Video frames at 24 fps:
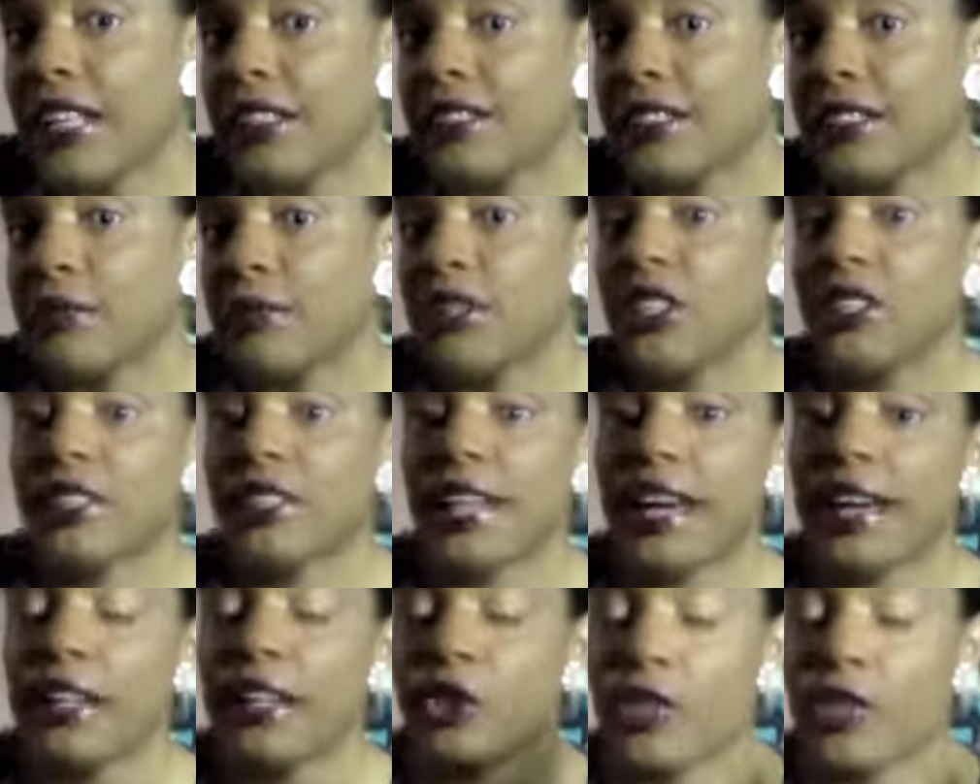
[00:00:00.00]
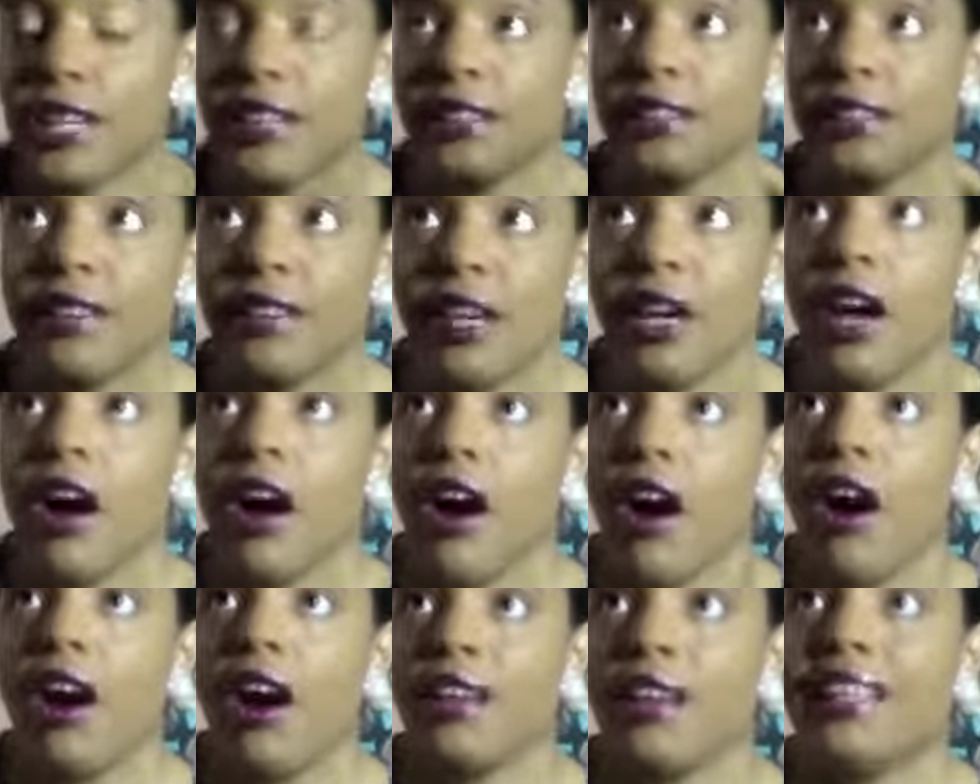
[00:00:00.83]
especially that hair dryer,
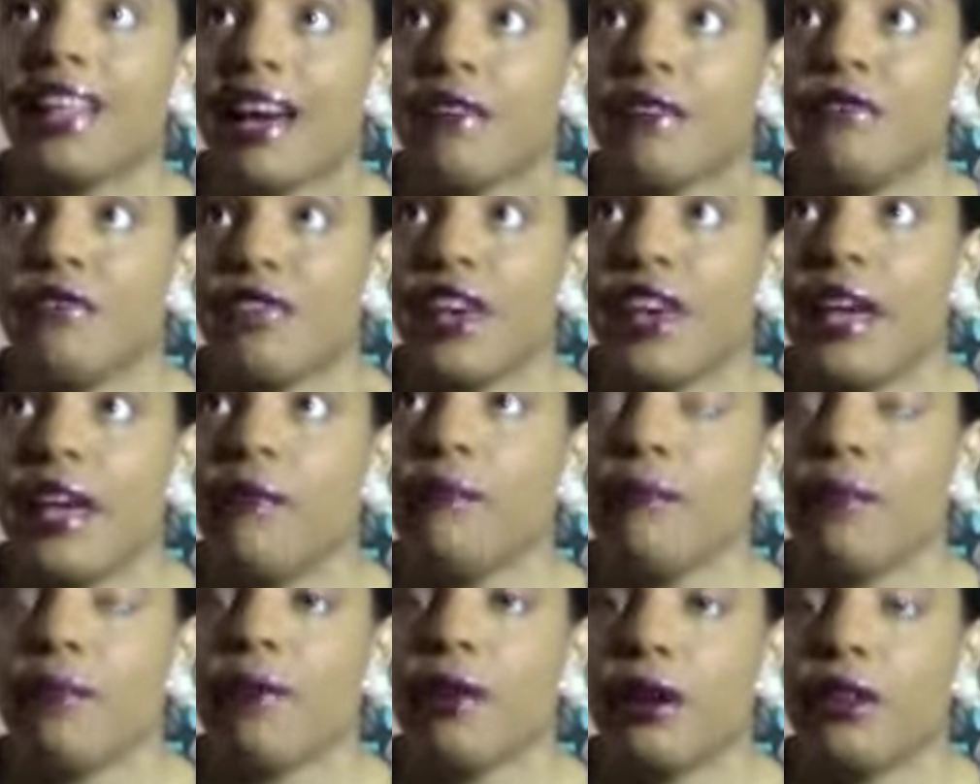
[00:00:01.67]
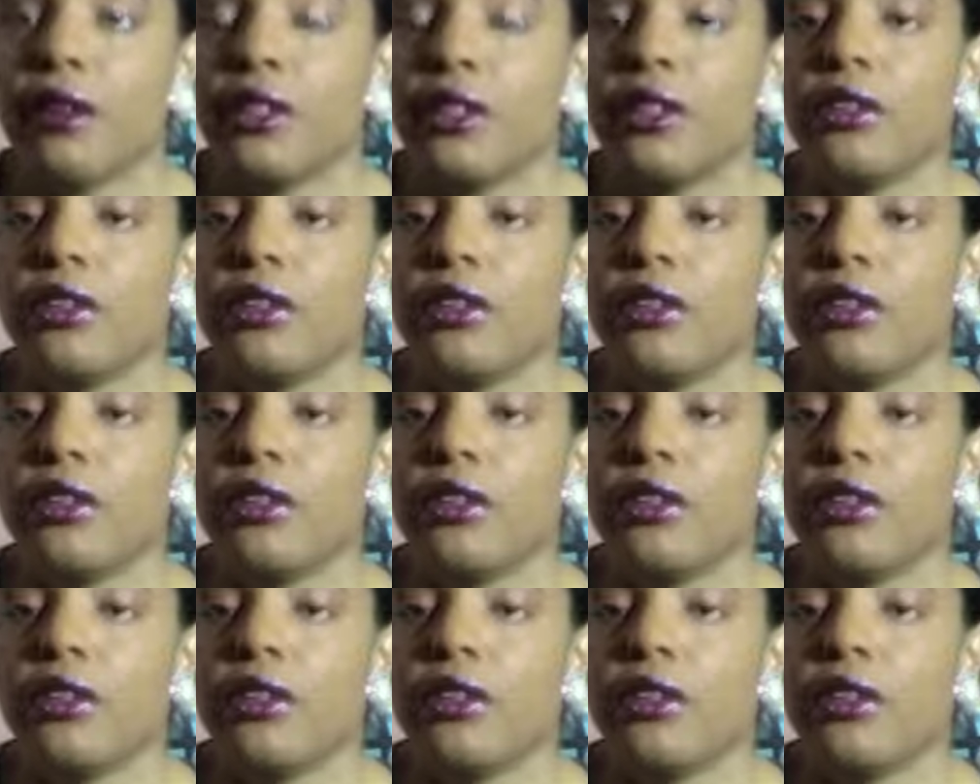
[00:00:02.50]
all that vapor,